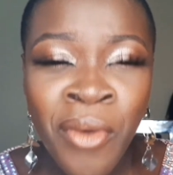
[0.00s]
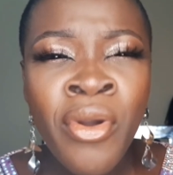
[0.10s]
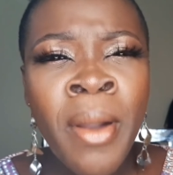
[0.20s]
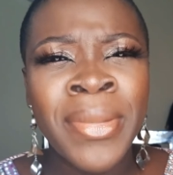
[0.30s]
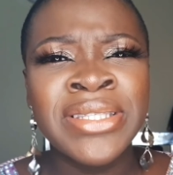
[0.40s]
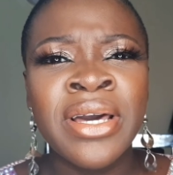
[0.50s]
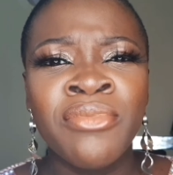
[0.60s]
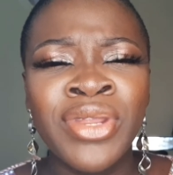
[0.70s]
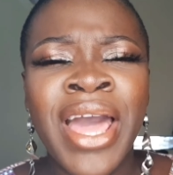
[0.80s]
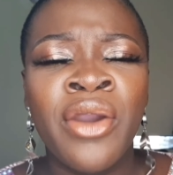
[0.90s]
When I
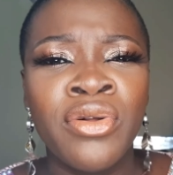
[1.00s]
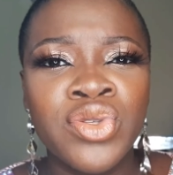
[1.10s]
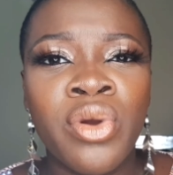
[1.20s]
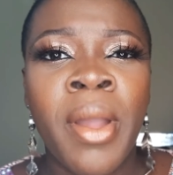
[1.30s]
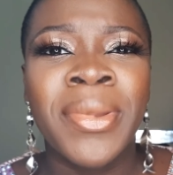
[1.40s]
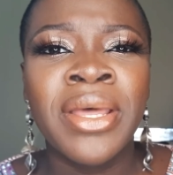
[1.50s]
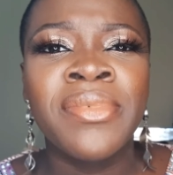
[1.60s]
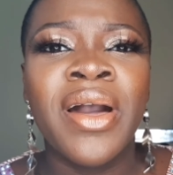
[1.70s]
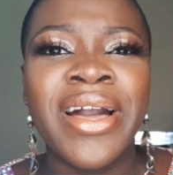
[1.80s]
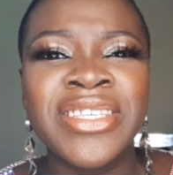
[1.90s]
got to work, my madam
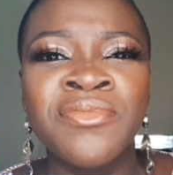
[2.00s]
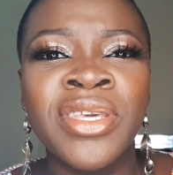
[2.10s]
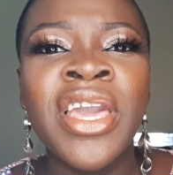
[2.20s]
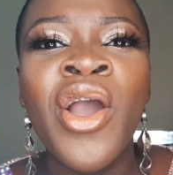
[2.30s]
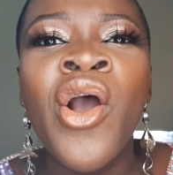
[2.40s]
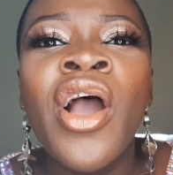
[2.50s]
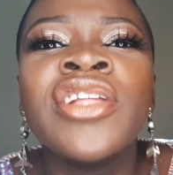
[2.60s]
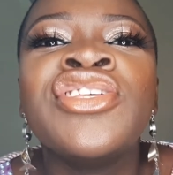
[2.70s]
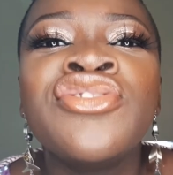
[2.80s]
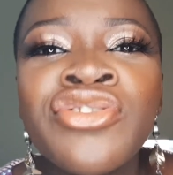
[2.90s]
now asked me,
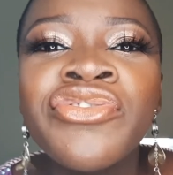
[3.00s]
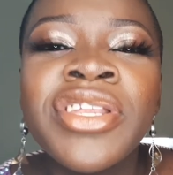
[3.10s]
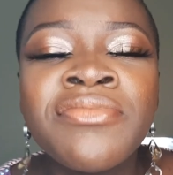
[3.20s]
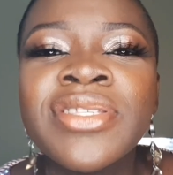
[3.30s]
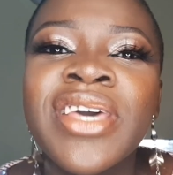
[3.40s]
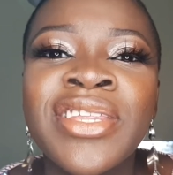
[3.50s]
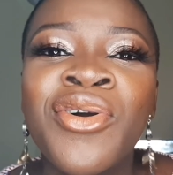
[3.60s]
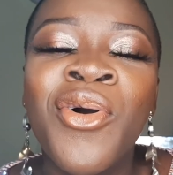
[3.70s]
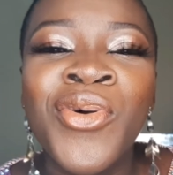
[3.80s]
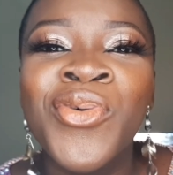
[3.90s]
did you really meet any
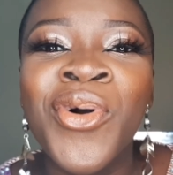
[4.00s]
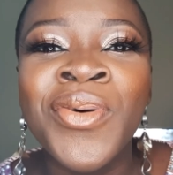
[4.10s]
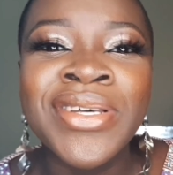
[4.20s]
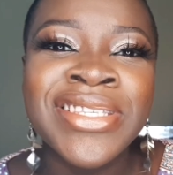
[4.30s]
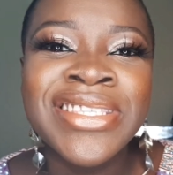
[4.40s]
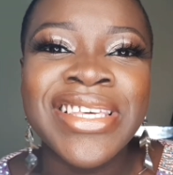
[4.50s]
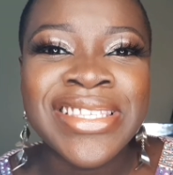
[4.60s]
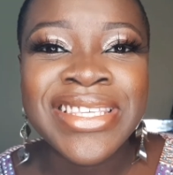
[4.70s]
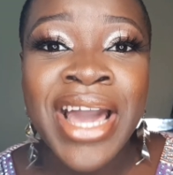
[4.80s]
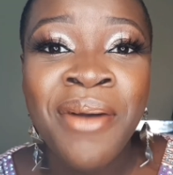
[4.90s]
uncle, or was it a
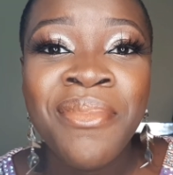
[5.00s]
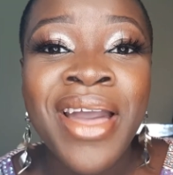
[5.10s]
scam?